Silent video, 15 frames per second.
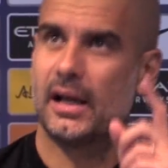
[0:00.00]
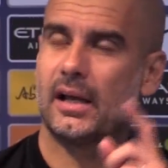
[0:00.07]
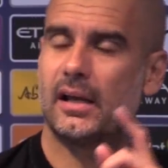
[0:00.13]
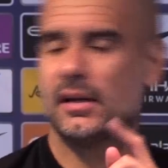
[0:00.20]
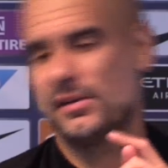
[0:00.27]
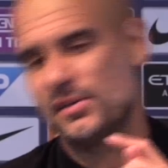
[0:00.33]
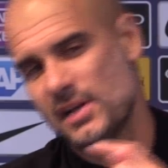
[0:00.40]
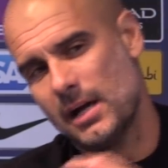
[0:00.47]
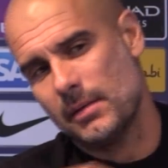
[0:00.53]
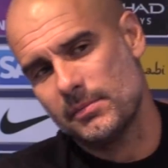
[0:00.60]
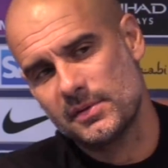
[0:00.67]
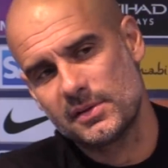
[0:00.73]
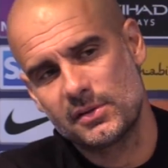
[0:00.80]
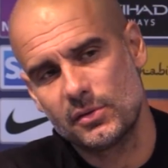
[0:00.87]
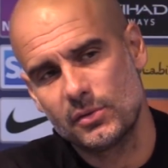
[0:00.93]
like he
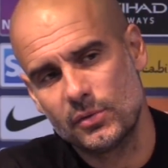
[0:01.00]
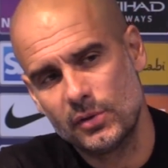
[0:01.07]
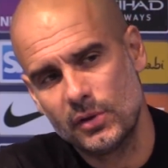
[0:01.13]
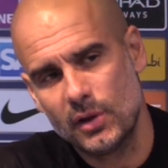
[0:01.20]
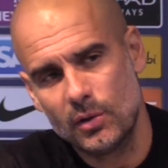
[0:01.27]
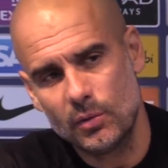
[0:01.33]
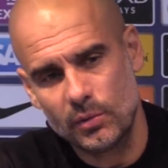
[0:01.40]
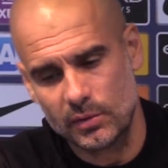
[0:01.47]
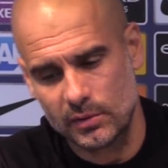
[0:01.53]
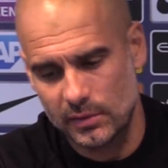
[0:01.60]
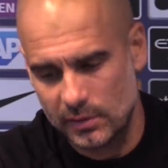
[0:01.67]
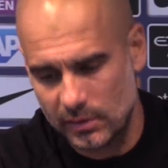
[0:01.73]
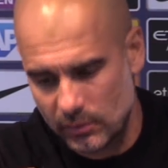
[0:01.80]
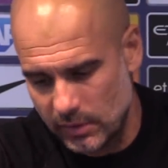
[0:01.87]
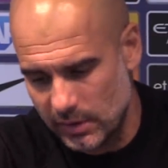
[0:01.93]
jumps to, you know,
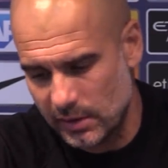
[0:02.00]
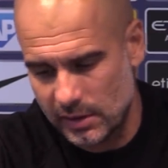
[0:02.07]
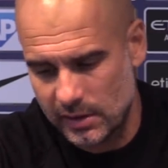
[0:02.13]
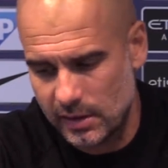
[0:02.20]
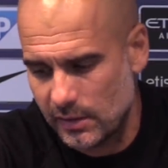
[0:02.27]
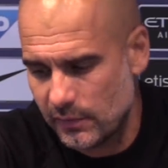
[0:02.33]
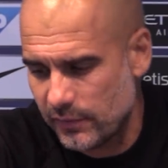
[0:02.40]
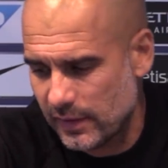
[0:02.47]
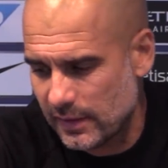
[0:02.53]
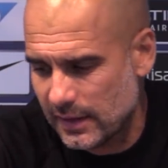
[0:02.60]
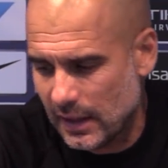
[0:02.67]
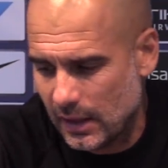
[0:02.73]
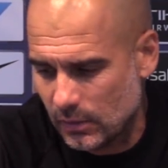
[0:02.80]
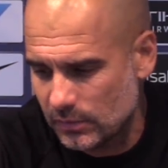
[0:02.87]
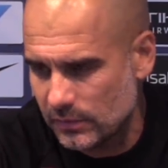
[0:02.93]
when he fell
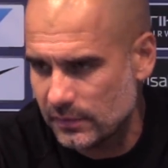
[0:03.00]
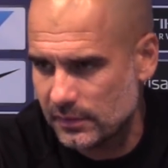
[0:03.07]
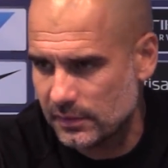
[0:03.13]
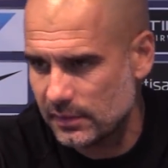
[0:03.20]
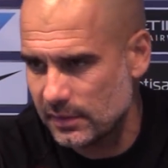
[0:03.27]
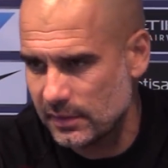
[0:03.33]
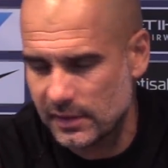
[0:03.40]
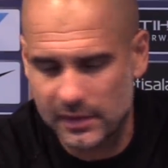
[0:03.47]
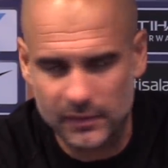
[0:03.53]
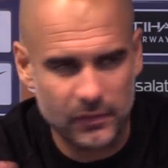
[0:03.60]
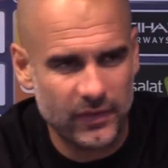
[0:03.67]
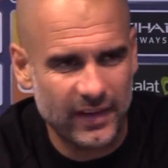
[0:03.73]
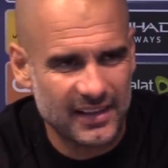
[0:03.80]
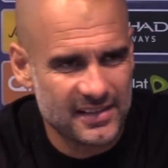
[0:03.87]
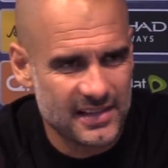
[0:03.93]
down, he
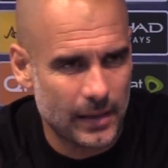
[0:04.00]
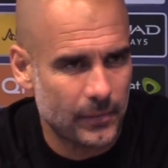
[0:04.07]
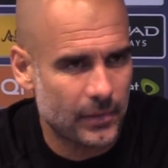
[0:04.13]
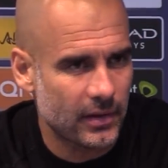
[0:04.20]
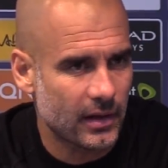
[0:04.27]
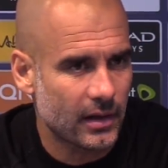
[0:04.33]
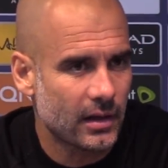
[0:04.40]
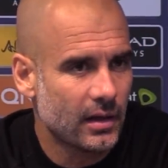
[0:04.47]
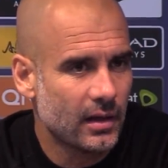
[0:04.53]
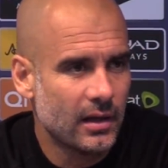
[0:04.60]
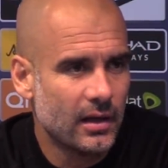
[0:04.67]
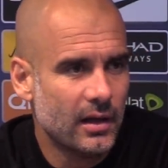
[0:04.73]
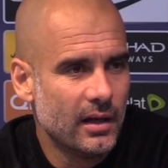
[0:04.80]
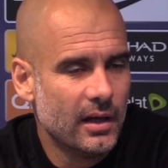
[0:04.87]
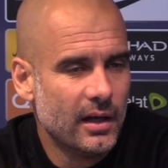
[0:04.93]
felt something.
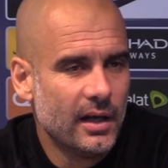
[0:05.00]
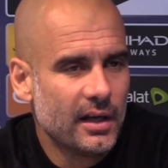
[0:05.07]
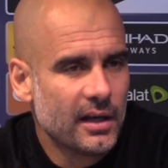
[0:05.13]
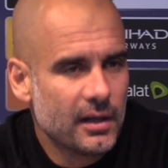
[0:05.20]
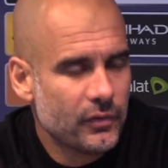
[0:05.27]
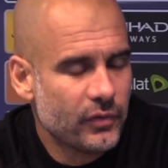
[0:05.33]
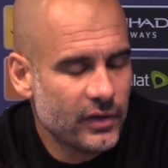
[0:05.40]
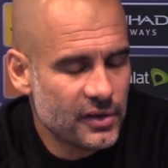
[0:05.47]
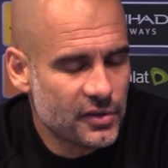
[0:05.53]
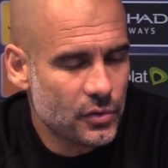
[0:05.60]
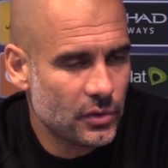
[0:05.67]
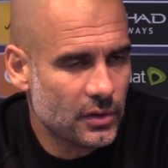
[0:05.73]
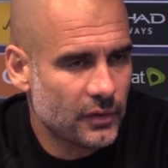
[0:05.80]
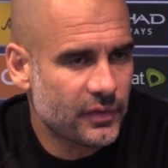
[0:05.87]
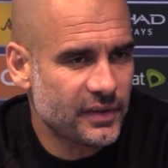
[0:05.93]
He, okay? He
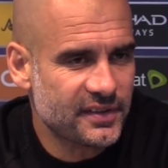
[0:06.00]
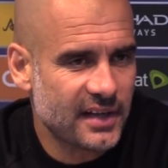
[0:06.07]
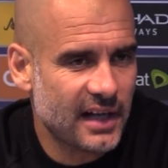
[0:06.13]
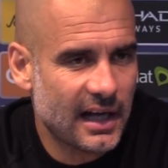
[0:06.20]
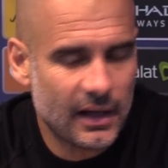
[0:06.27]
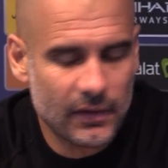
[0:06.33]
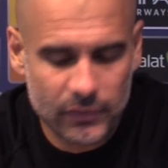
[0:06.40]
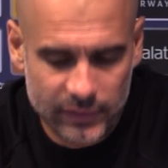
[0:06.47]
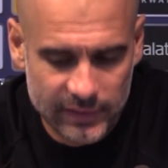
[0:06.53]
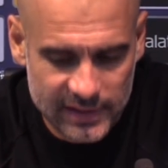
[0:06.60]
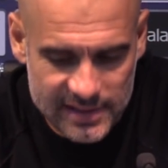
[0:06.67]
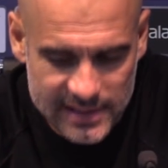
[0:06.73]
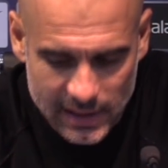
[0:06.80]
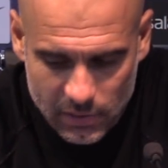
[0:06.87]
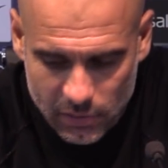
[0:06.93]
finished good the first half,
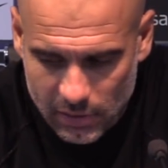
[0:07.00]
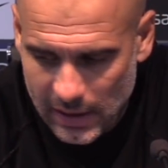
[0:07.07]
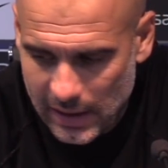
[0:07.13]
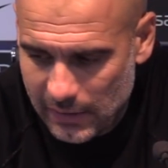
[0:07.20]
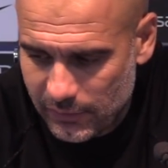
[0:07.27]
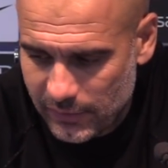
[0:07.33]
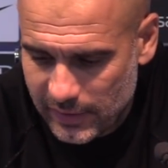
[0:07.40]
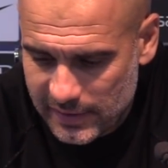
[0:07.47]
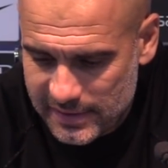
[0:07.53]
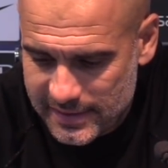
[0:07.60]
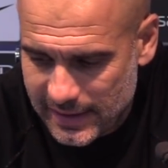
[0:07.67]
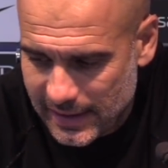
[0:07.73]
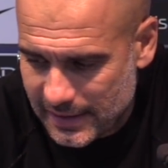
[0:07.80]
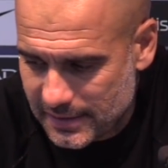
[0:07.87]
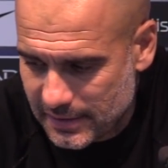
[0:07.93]
and the second half uh,
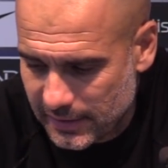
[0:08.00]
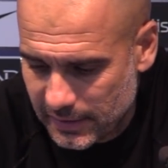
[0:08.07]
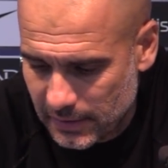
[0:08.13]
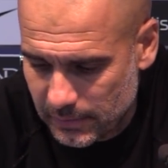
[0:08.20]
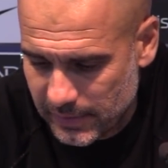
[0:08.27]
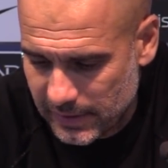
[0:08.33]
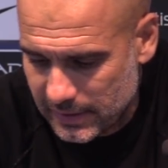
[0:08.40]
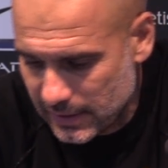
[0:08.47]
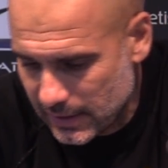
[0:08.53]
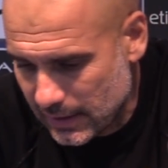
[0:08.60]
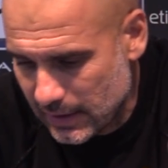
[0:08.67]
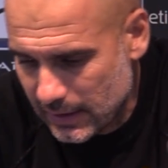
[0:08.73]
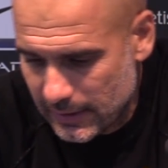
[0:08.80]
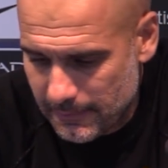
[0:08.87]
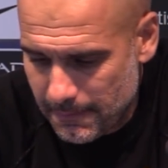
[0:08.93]
start a little bit
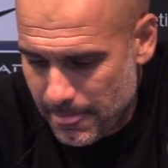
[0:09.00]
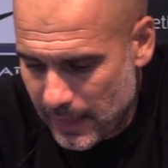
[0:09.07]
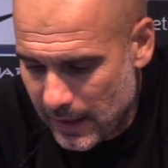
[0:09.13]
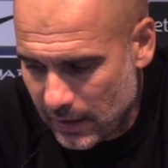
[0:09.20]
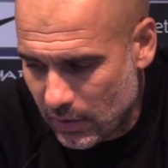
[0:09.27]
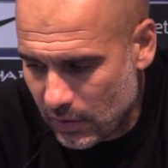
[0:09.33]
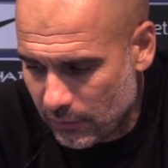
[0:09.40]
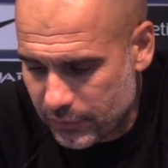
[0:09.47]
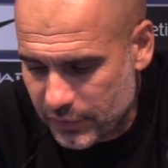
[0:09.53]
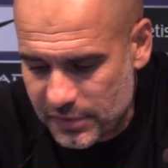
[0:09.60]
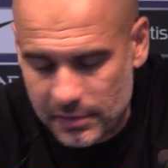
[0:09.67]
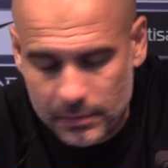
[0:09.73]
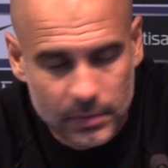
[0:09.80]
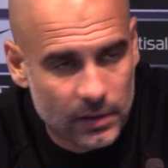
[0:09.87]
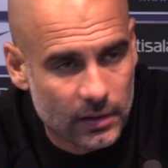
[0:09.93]
uh,
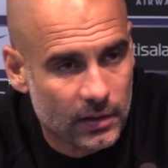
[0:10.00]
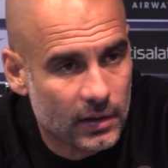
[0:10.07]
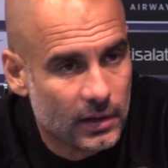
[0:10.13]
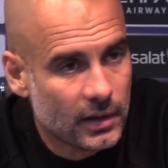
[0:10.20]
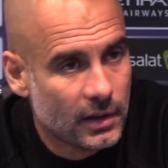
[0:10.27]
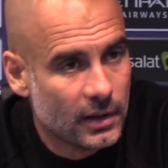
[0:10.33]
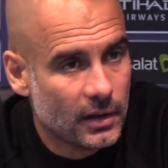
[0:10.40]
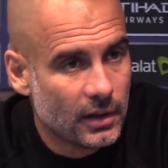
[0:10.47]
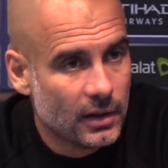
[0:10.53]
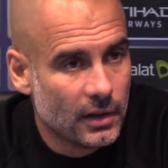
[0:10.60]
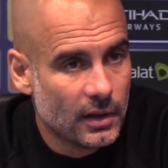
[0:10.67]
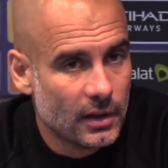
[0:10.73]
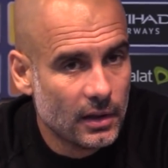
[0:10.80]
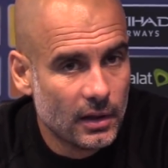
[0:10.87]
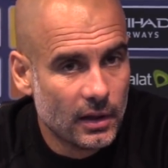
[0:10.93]
uncomfortable.
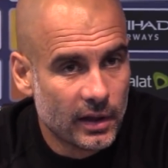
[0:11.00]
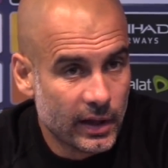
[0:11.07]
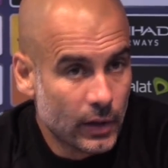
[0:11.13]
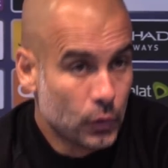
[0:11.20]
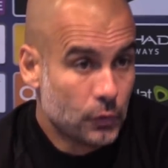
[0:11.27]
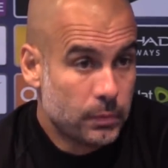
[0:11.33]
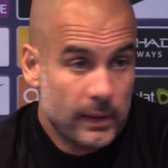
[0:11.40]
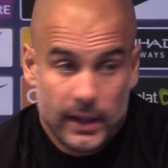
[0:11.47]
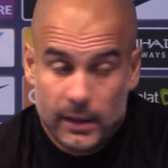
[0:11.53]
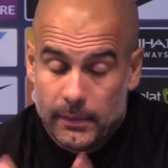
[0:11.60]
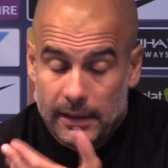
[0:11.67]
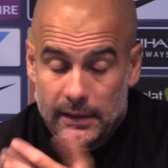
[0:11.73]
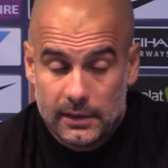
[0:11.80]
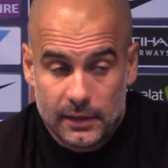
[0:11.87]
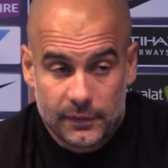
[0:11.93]
He could play,
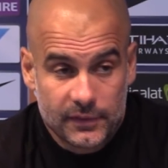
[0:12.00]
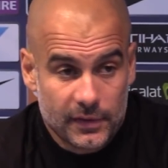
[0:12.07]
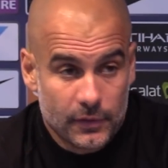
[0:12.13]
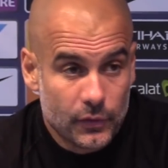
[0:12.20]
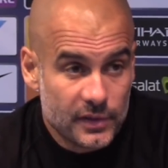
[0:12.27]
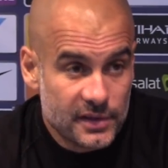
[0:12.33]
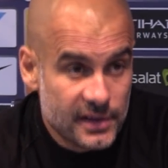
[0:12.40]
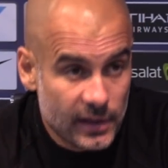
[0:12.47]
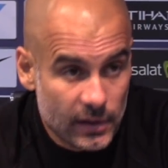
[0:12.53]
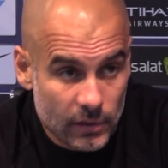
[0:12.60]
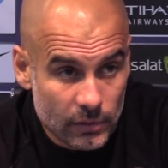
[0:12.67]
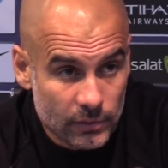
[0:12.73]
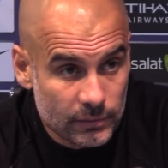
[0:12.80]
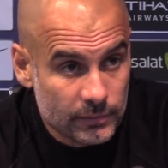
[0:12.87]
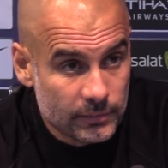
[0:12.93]
but after three
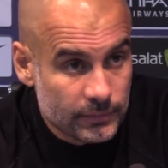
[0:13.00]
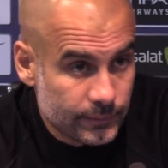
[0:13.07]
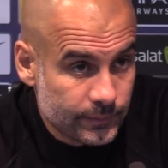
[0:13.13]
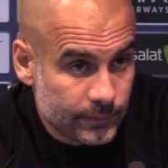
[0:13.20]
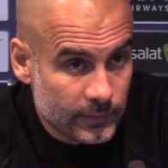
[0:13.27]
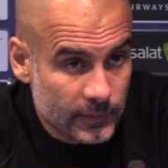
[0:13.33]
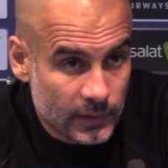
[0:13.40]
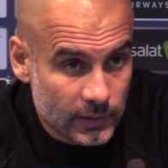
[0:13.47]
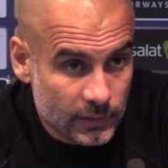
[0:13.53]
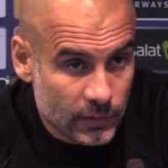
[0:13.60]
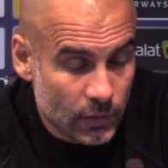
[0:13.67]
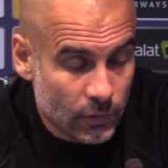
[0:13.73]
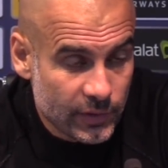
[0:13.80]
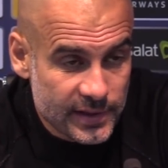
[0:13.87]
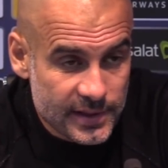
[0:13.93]
zero, no,
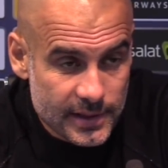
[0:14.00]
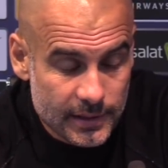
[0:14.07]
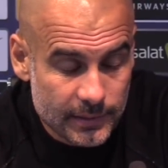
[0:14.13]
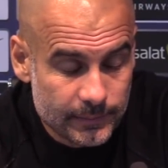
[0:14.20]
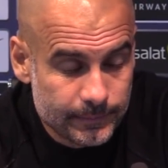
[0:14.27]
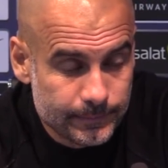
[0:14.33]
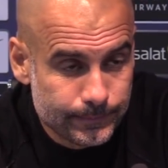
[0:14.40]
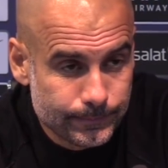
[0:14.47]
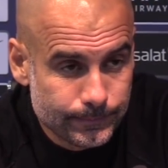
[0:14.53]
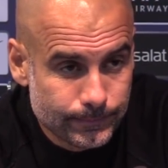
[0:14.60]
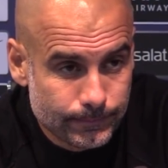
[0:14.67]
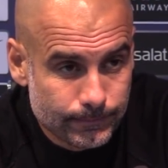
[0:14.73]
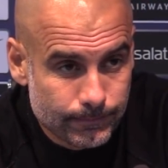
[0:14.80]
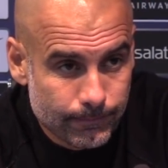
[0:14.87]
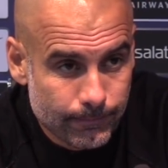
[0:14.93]
no risk.
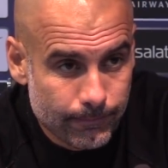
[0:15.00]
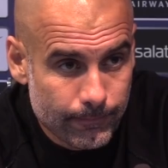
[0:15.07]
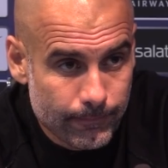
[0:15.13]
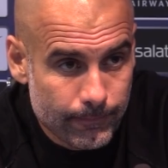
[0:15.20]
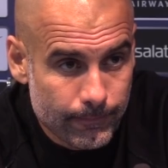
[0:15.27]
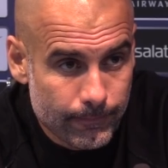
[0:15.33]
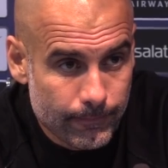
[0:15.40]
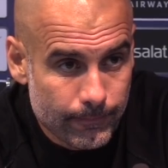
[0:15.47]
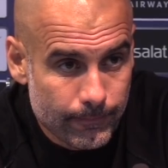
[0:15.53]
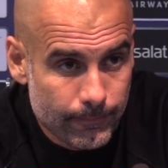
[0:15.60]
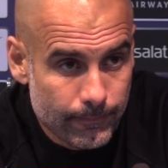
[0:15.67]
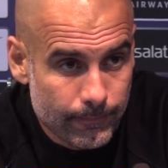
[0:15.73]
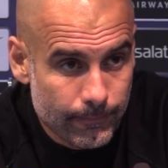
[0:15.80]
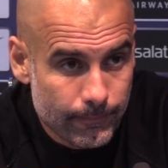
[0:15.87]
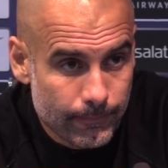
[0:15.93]
Is there a worry for
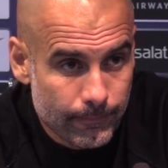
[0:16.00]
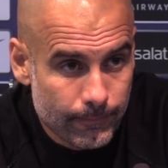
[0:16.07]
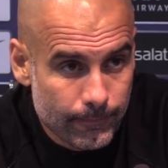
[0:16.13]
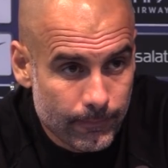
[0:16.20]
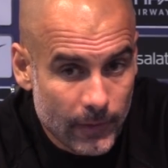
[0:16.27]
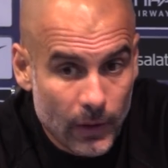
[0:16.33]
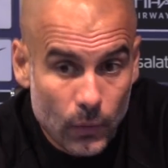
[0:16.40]
Wednesday, Leon?